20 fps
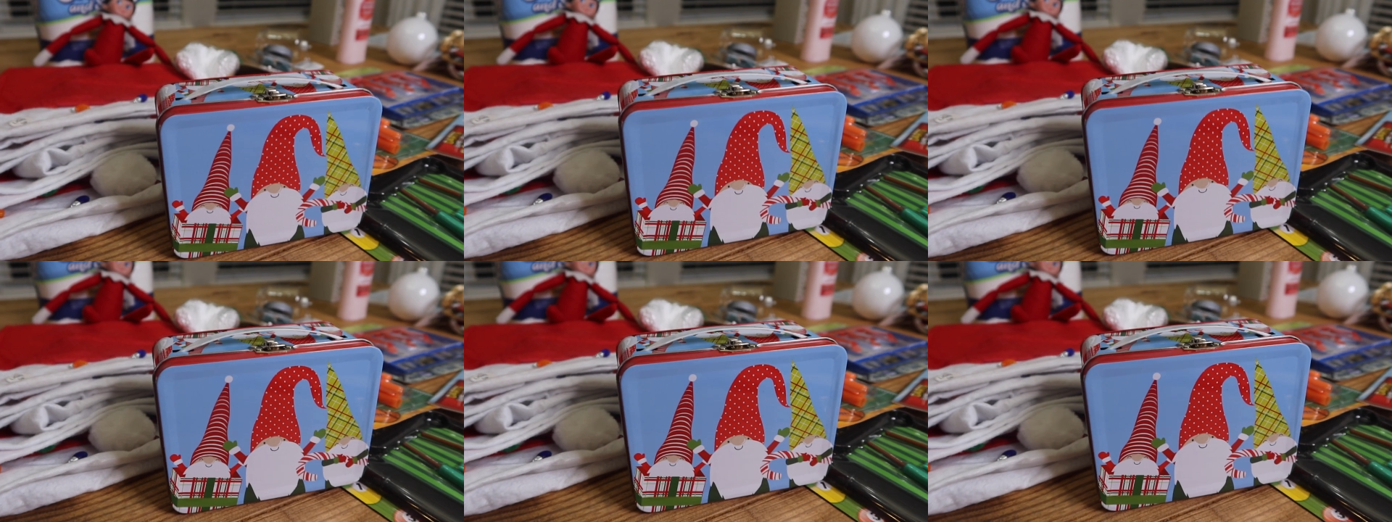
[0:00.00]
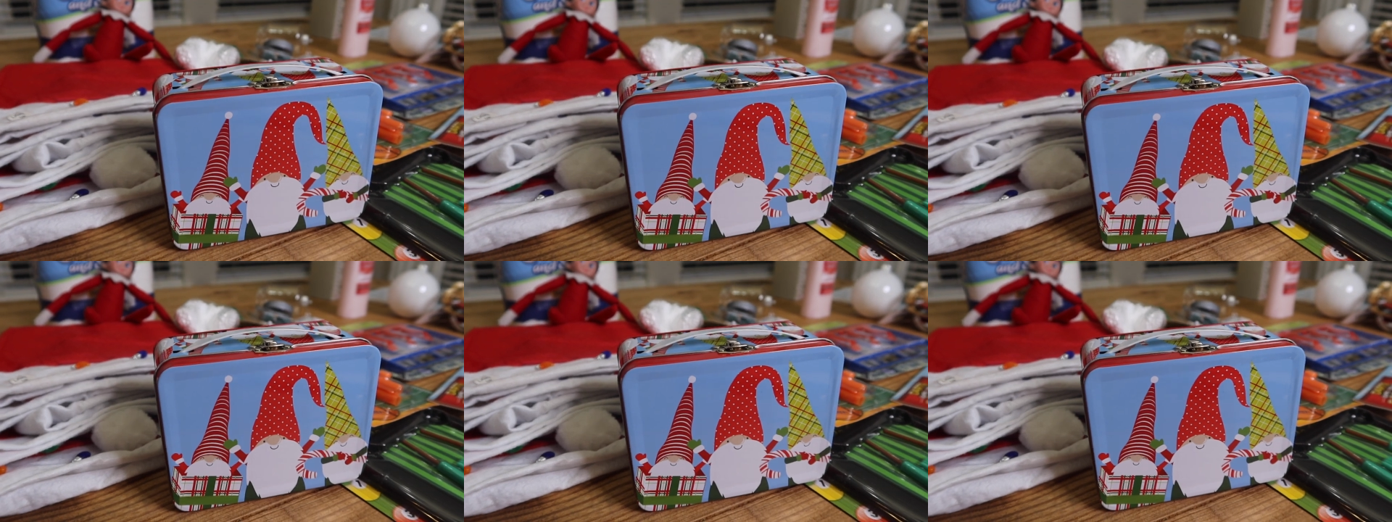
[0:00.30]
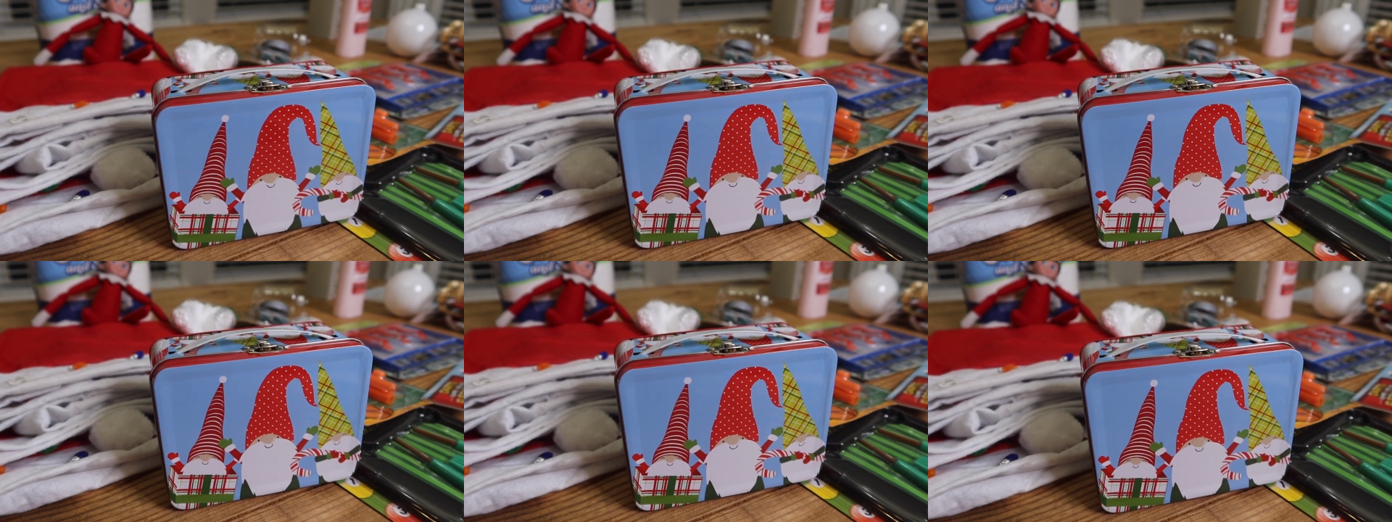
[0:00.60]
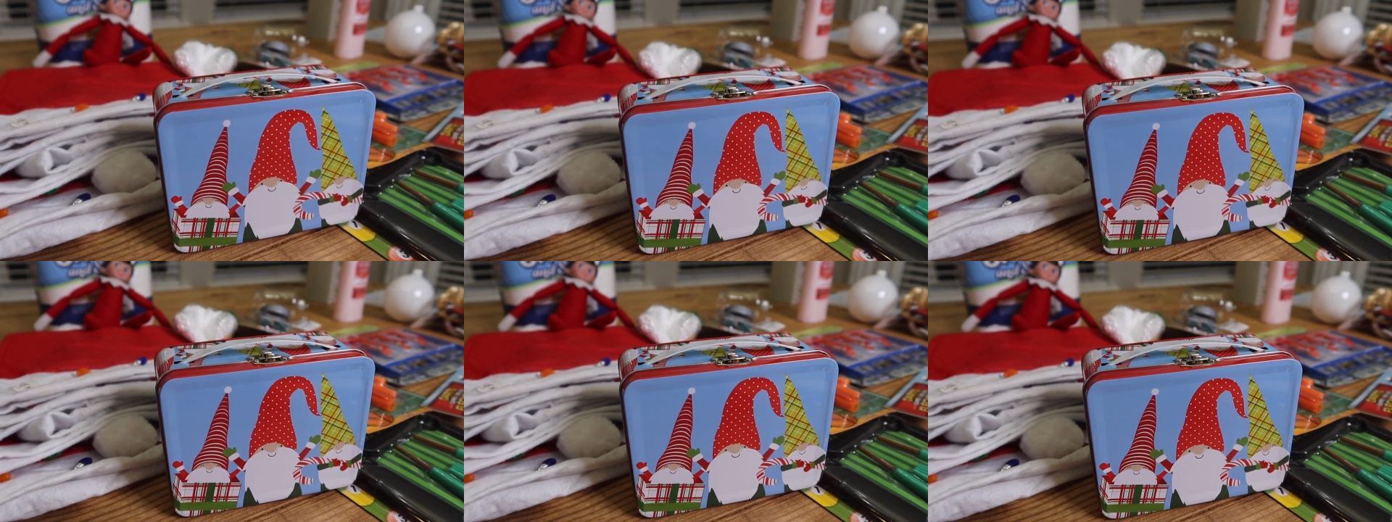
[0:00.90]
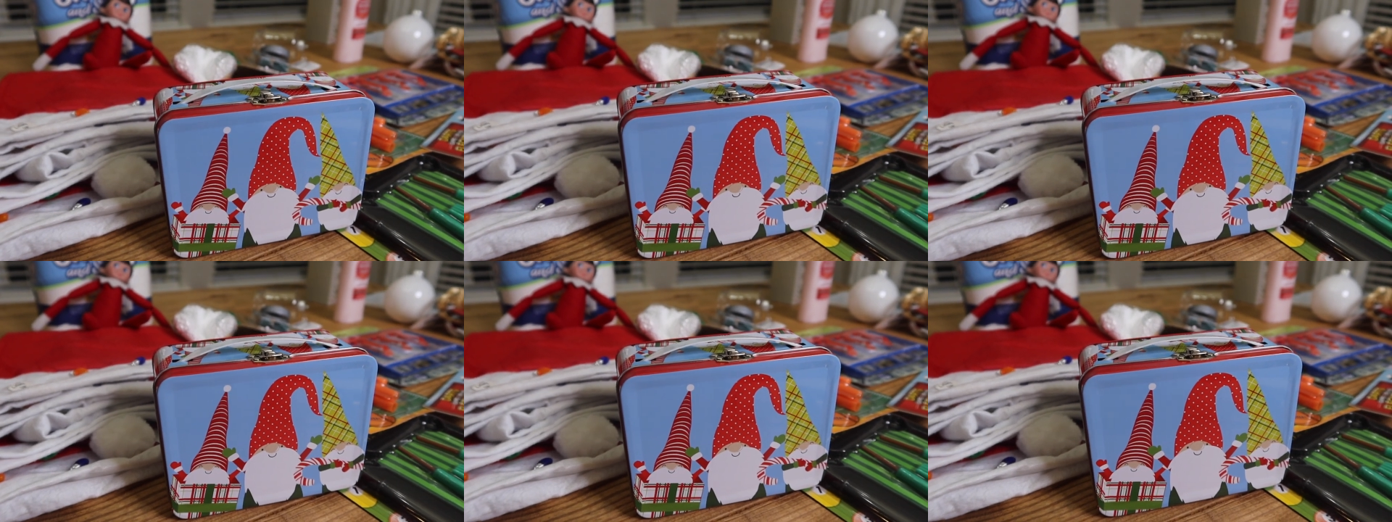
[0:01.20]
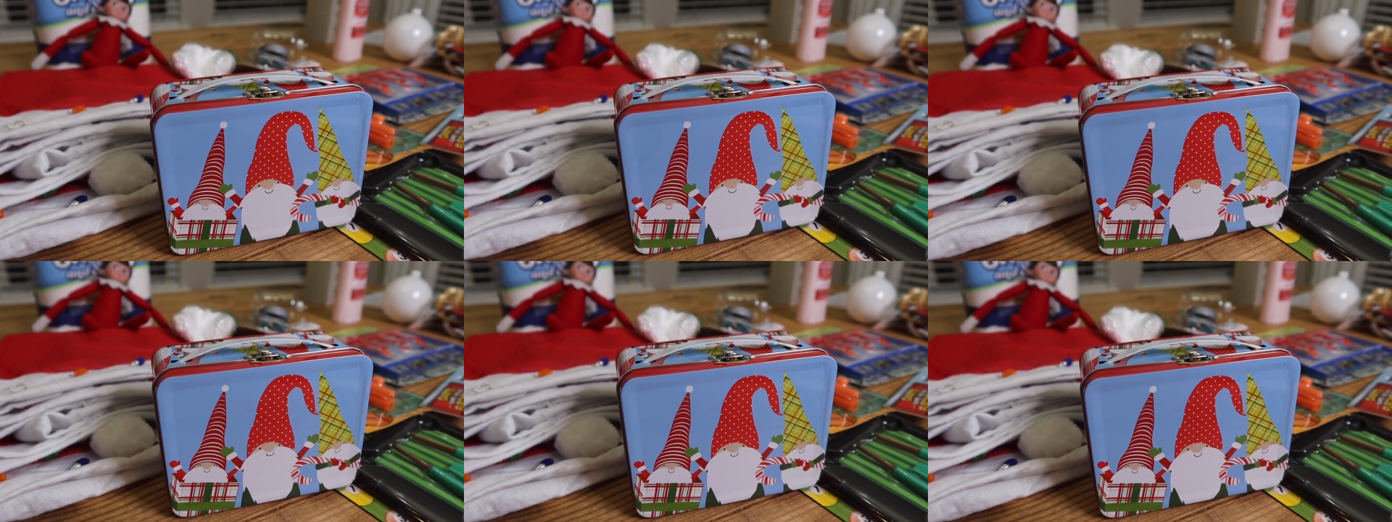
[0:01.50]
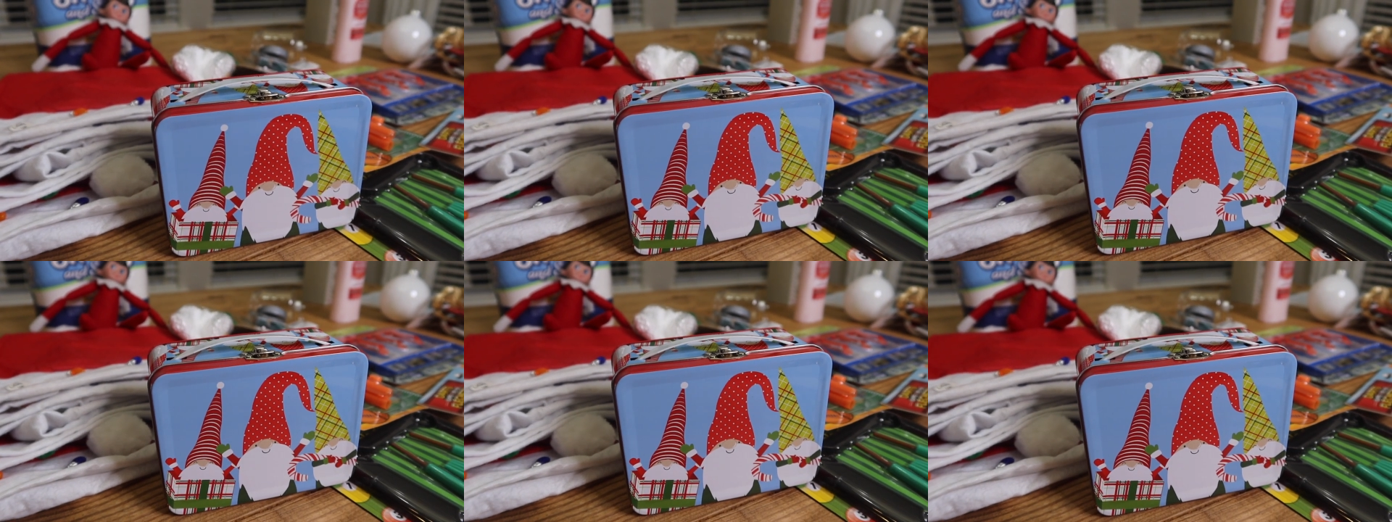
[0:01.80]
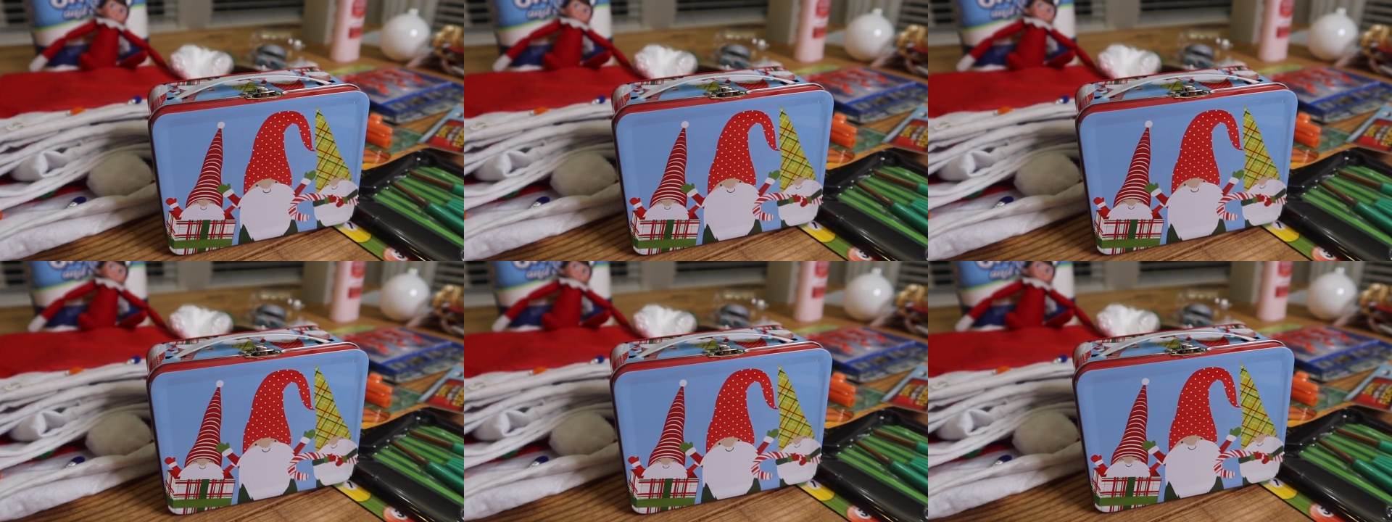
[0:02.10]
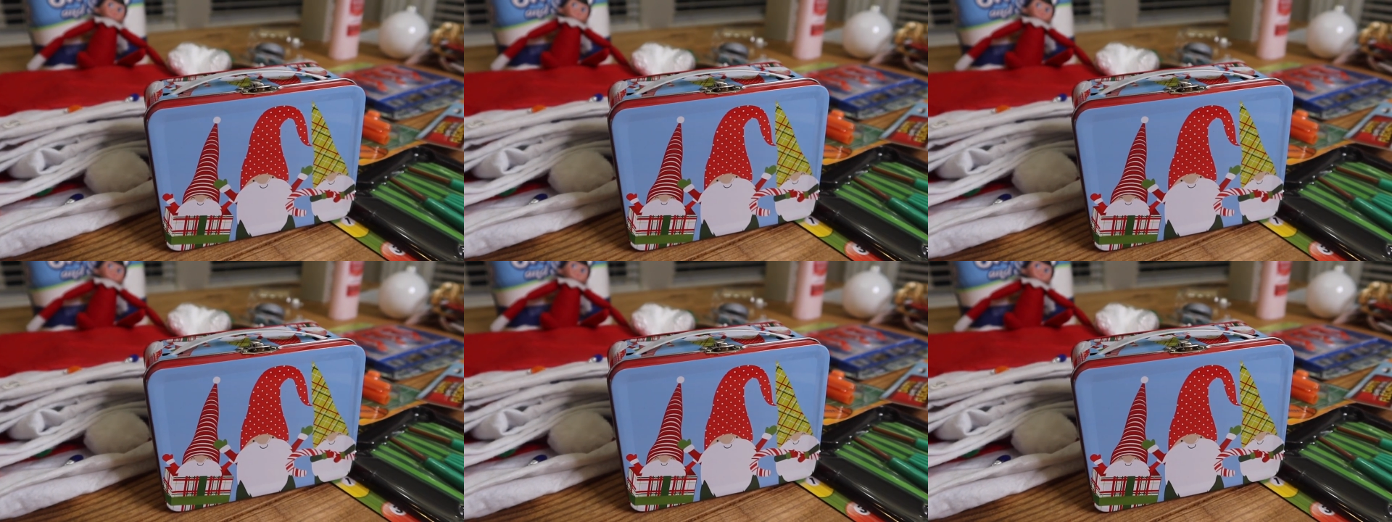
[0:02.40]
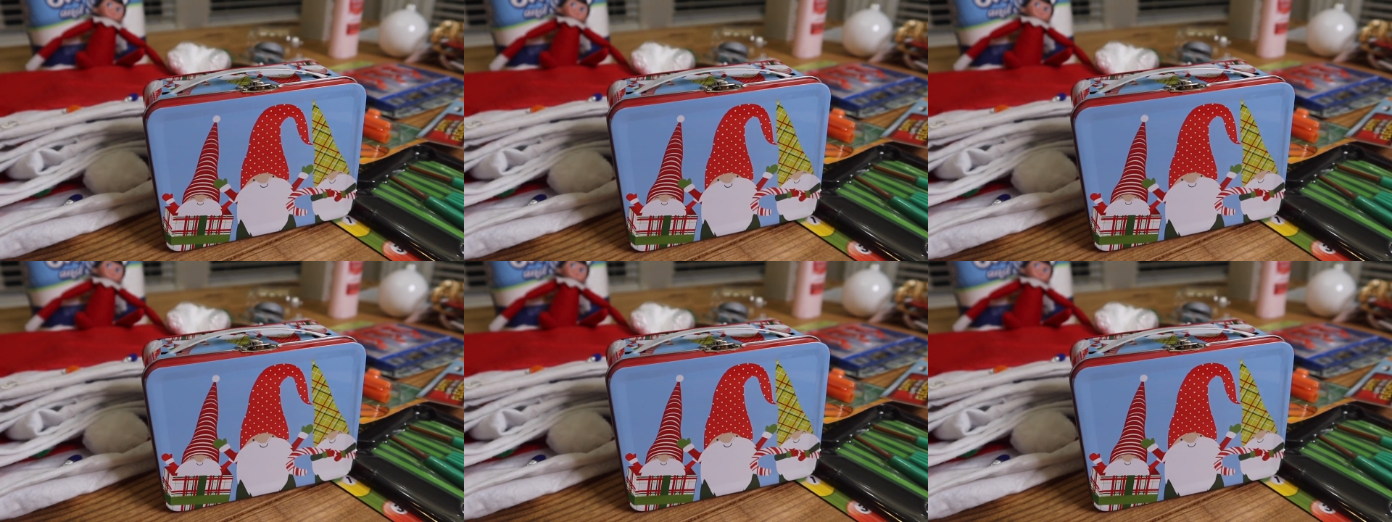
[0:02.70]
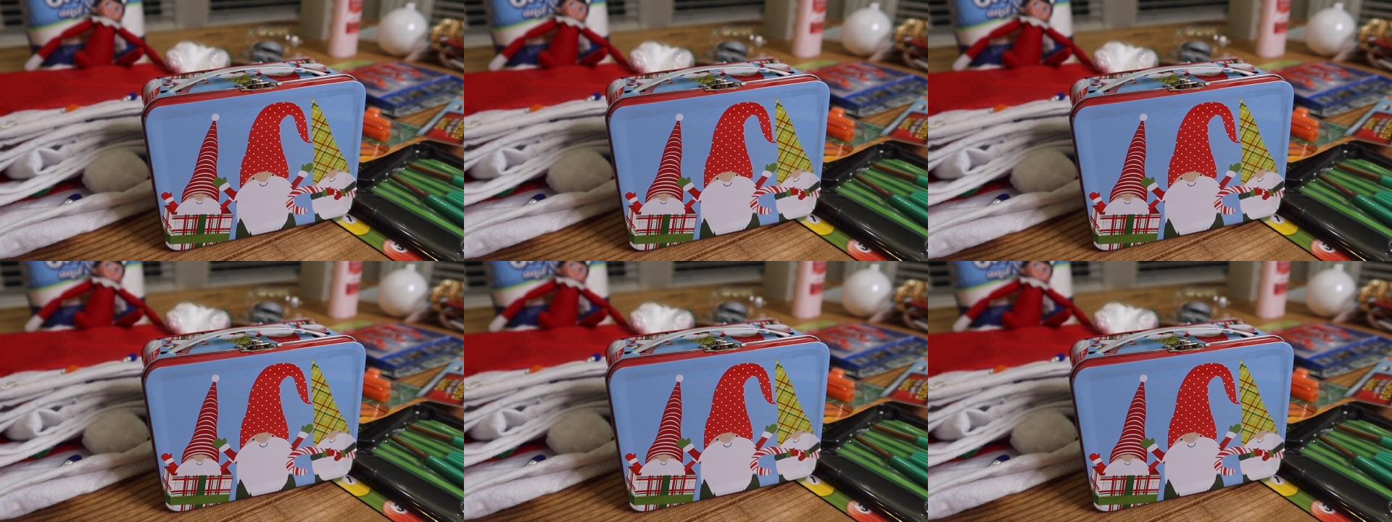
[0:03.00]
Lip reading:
(no speaker visible)